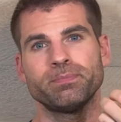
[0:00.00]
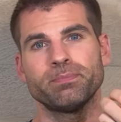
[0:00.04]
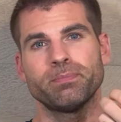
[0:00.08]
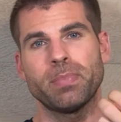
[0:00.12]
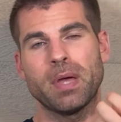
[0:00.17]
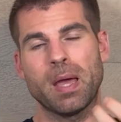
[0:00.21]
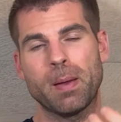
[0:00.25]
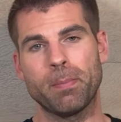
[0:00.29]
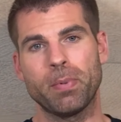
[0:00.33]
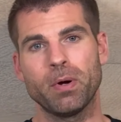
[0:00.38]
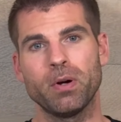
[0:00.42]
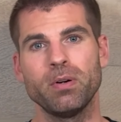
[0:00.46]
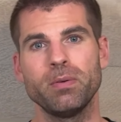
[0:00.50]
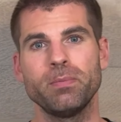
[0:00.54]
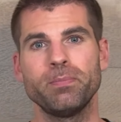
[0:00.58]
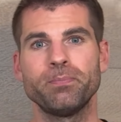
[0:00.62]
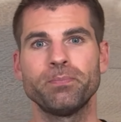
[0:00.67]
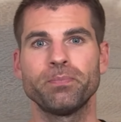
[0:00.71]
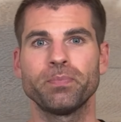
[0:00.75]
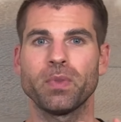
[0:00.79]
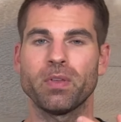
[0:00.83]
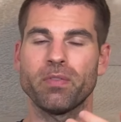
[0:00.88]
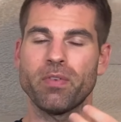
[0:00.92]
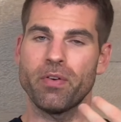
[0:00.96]
pepper,
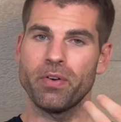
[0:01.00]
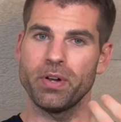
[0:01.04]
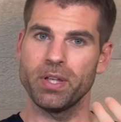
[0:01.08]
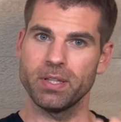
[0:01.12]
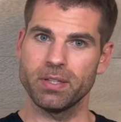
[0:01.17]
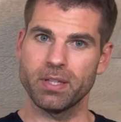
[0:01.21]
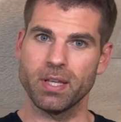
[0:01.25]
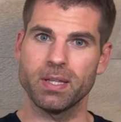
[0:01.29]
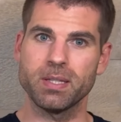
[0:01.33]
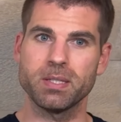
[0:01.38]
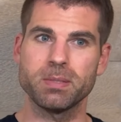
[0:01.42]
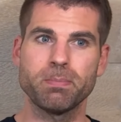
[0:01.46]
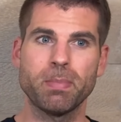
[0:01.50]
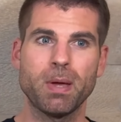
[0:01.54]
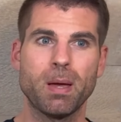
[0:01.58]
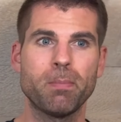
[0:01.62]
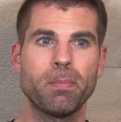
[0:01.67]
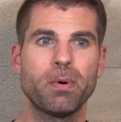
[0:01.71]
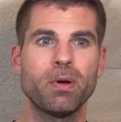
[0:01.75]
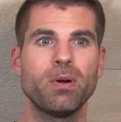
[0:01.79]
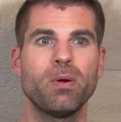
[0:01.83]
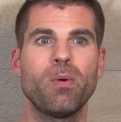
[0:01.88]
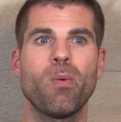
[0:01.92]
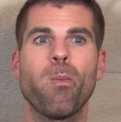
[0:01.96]
very intense
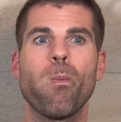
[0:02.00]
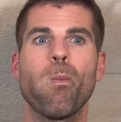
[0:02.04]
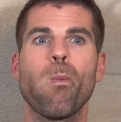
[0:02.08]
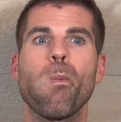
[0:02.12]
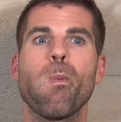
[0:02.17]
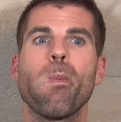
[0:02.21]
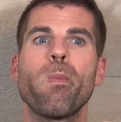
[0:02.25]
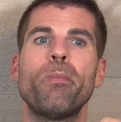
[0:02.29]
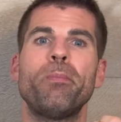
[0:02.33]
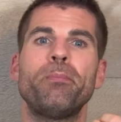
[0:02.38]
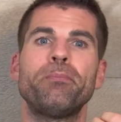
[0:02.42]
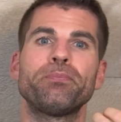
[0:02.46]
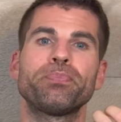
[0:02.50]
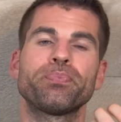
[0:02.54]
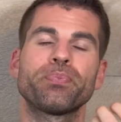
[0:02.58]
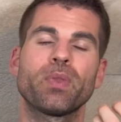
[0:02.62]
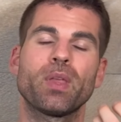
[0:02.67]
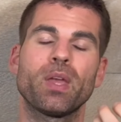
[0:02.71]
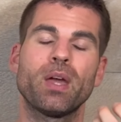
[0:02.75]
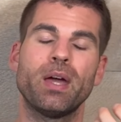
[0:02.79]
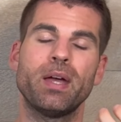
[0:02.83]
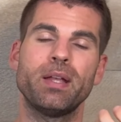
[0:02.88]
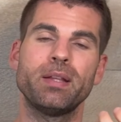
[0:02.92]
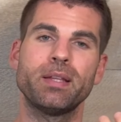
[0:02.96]
pepper,
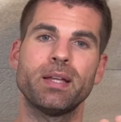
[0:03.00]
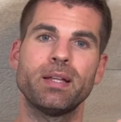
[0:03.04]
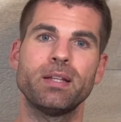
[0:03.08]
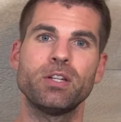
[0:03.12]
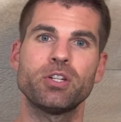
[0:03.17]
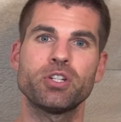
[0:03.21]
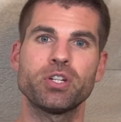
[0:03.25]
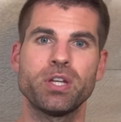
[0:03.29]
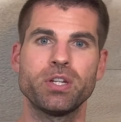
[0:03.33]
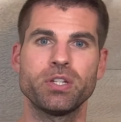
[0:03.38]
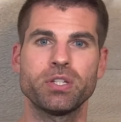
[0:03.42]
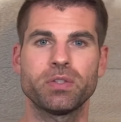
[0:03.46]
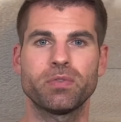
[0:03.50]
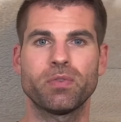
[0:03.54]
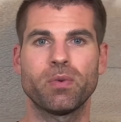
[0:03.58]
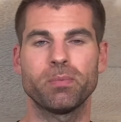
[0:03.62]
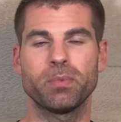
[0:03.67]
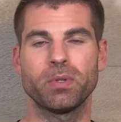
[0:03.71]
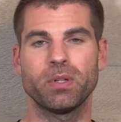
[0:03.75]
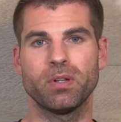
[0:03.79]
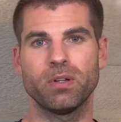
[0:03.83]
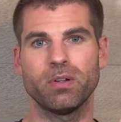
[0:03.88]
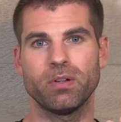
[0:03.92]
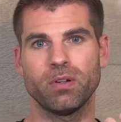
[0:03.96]
and then it changes from
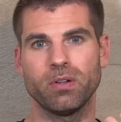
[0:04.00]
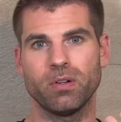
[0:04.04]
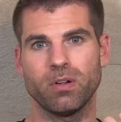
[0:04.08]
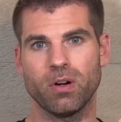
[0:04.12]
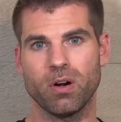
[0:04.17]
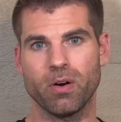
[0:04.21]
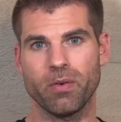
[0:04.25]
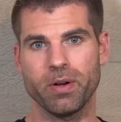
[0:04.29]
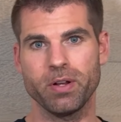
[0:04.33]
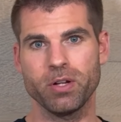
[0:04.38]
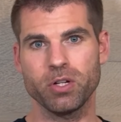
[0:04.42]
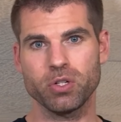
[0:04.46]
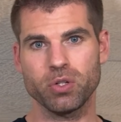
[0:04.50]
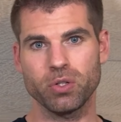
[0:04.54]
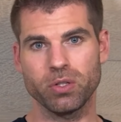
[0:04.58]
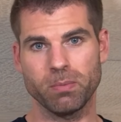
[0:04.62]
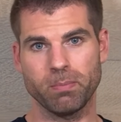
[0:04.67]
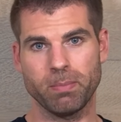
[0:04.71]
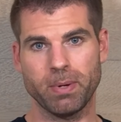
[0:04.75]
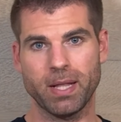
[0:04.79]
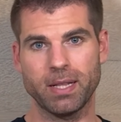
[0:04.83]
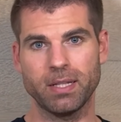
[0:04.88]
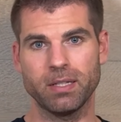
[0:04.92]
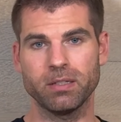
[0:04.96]
the orange on the
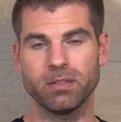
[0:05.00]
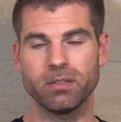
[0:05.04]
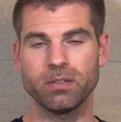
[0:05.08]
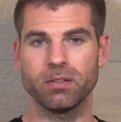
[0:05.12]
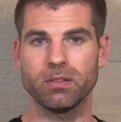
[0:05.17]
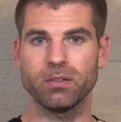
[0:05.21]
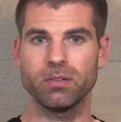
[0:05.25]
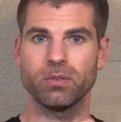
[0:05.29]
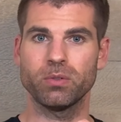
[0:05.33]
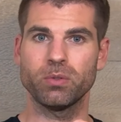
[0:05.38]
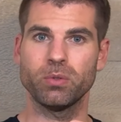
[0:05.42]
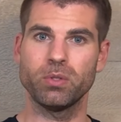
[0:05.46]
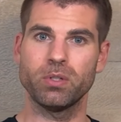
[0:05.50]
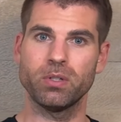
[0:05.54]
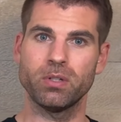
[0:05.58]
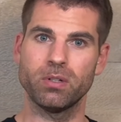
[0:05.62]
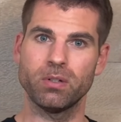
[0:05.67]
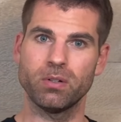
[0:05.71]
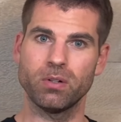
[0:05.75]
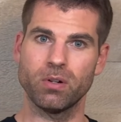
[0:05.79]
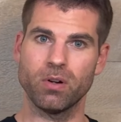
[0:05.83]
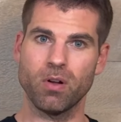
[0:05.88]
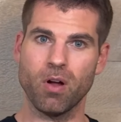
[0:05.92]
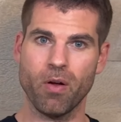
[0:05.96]
palate to
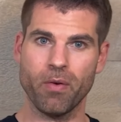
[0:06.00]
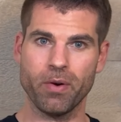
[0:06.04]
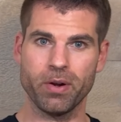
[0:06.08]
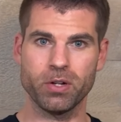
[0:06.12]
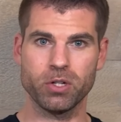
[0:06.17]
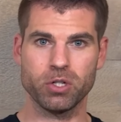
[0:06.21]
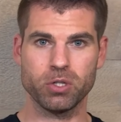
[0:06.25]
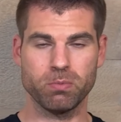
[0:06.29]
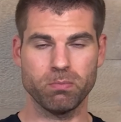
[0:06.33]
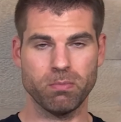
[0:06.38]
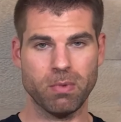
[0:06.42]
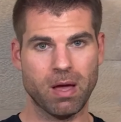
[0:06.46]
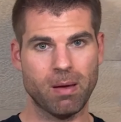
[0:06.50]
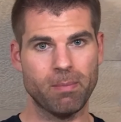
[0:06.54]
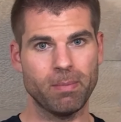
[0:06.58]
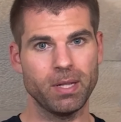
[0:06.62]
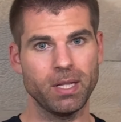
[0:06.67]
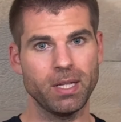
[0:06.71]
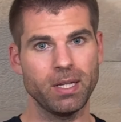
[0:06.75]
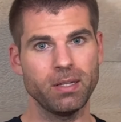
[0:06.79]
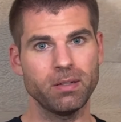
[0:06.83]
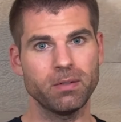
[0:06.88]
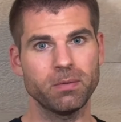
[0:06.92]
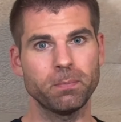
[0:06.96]
the orange
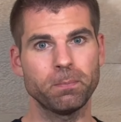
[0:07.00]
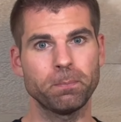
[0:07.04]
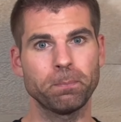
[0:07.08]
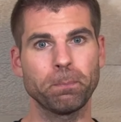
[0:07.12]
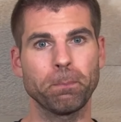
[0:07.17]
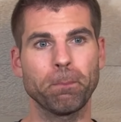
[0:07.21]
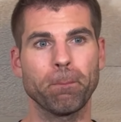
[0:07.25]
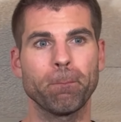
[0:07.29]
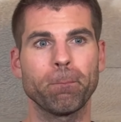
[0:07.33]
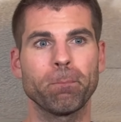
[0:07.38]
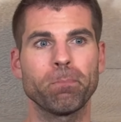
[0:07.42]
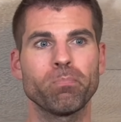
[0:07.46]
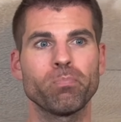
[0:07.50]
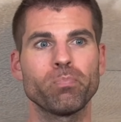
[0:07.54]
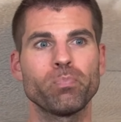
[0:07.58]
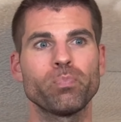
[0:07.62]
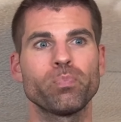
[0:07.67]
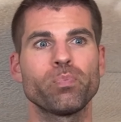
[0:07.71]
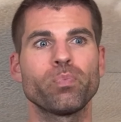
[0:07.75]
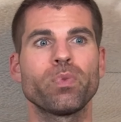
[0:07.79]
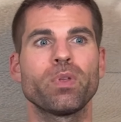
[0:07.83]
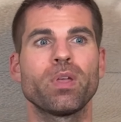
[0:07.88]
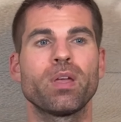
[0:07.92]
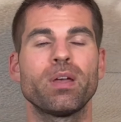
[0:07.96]
marmalade.
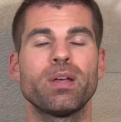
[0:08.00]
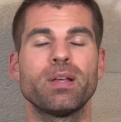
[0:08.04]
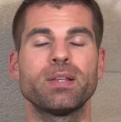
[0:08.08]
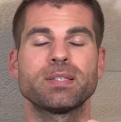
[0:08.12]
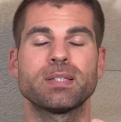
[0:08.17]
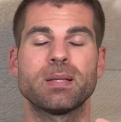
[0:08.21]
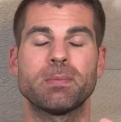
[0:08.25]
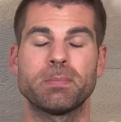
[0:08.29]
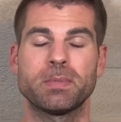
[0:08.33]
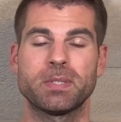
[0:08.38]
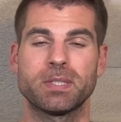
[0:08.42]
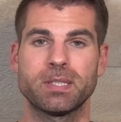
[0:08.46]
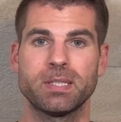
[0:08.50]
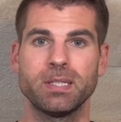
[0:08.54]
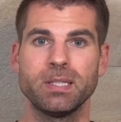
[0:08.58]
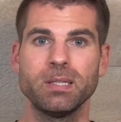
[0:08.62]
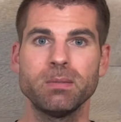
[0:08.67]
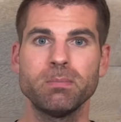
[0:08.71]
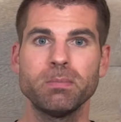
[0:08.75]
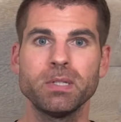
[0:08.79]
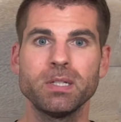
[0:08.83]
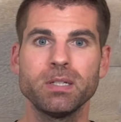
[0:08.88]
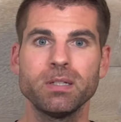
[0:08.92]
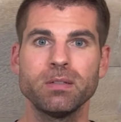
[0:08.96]
Some
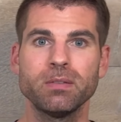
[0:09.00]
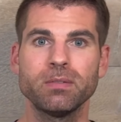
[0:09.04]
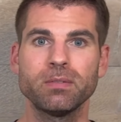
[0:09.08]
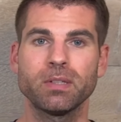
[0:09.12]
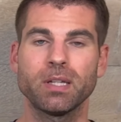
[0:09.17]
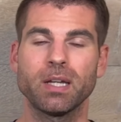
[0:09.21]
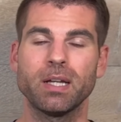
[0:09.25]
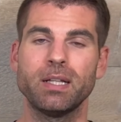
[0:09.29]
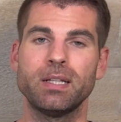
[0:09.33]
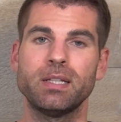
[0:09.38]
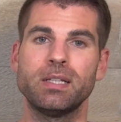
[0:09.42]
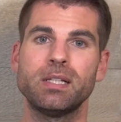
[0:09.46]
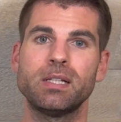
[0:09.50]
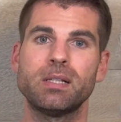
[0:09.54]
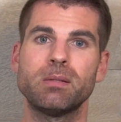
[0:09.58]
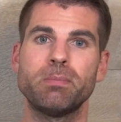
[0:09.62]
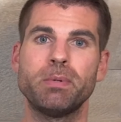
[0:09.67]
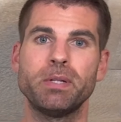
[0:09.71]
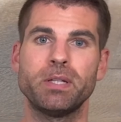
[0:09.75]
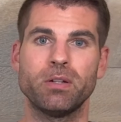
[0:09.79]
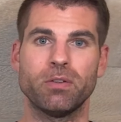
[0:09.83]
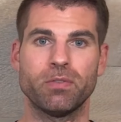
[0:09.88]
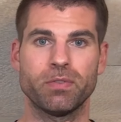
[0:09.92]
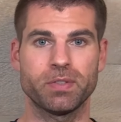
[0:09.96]
cinnamon, a little
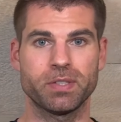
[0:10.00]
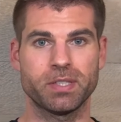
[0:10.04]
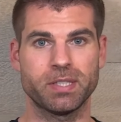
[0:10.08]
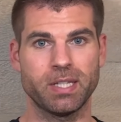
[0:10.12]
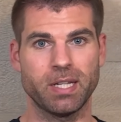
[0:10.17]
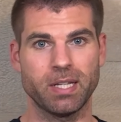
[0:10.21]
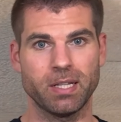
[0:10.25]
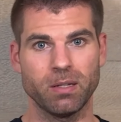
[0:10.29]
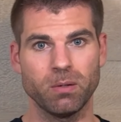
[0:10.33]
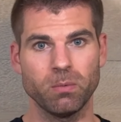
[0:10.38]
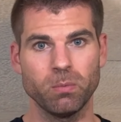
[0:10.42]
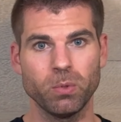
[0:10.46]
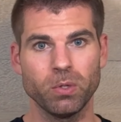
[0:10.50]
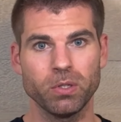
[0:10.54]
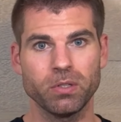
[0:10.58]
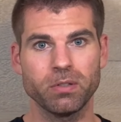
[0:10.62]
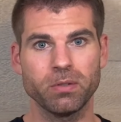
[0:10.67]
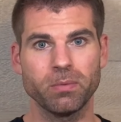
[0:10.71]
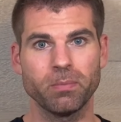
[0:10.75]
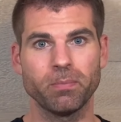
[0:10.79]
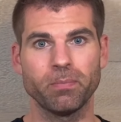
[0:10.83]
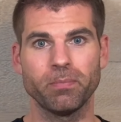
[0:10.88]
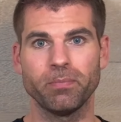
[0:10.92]
bit of cedar wood,